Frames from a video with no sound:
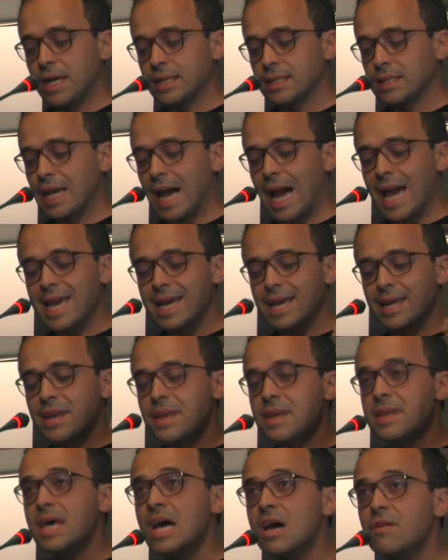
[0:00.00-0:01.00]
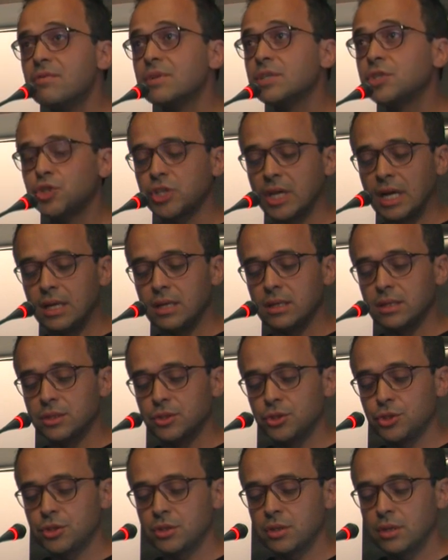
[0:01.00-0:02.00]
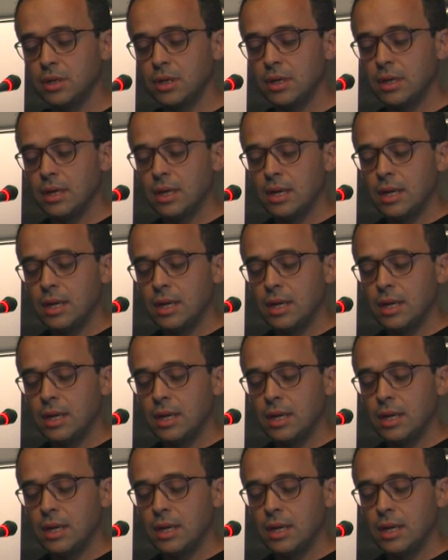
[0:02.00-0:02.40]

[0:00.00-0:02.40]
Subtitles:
But I can never challenge